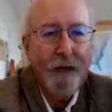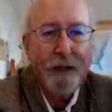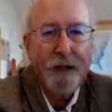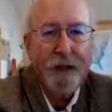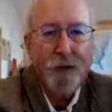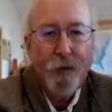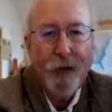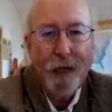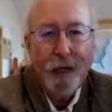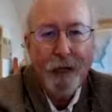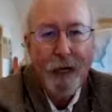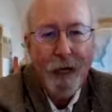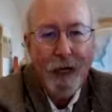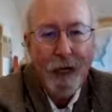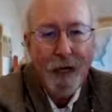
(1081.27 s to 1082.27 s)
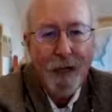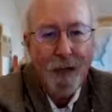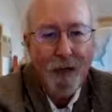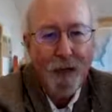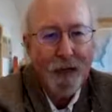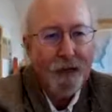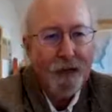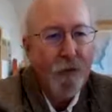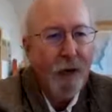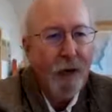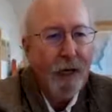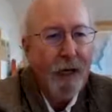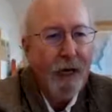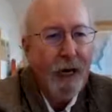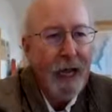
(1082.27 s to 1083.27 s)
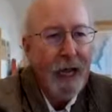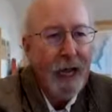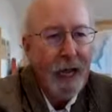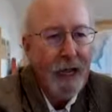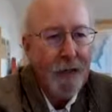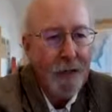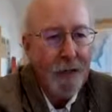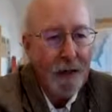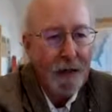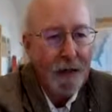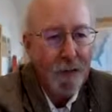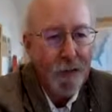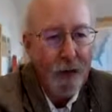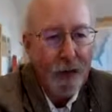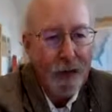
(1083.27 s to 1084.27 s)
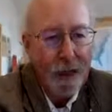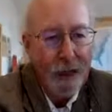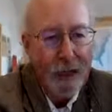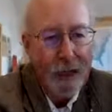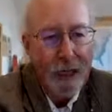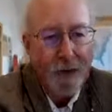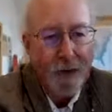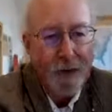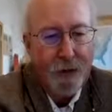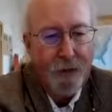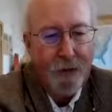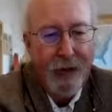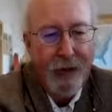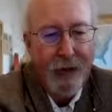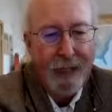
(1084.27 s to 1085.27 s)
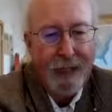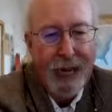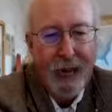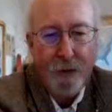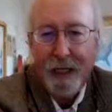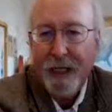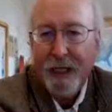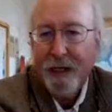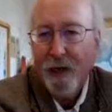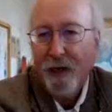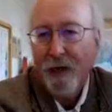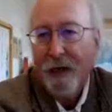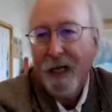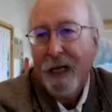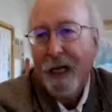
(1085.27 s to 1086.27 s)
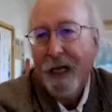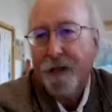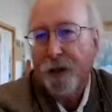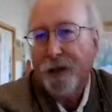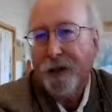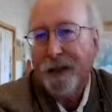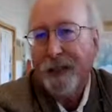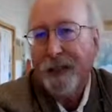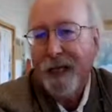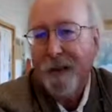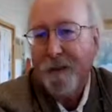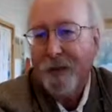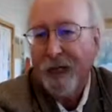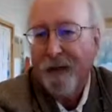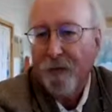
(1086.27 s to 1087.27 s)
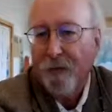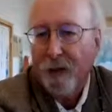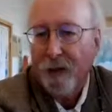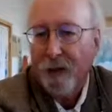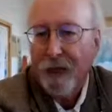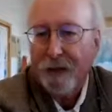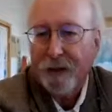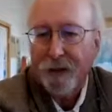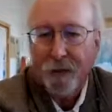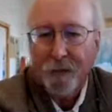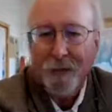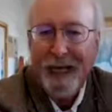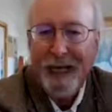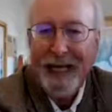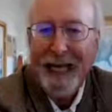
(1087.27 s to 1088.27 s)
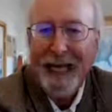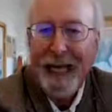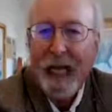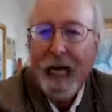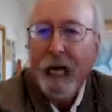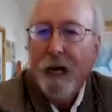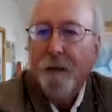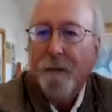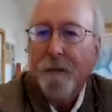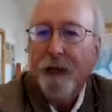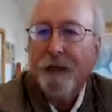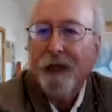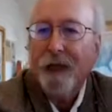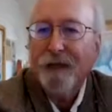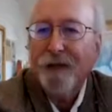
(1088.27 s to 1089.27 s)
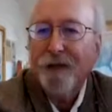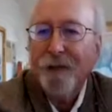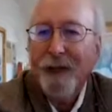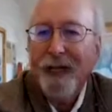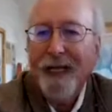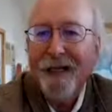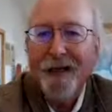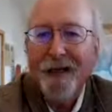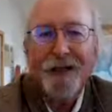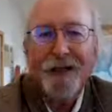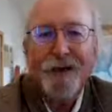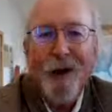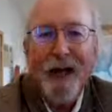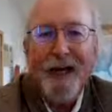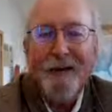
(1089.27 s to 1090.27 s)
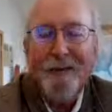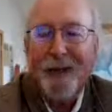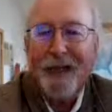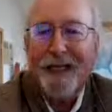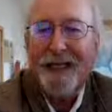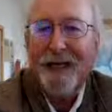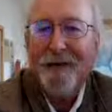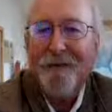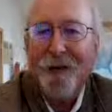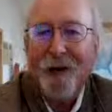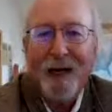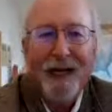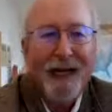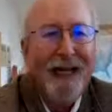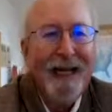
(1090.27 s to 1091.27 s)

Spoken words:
This one, and this one. And they're right down here. I do the same thing for cluster B, but cluster B looks quite a bit different.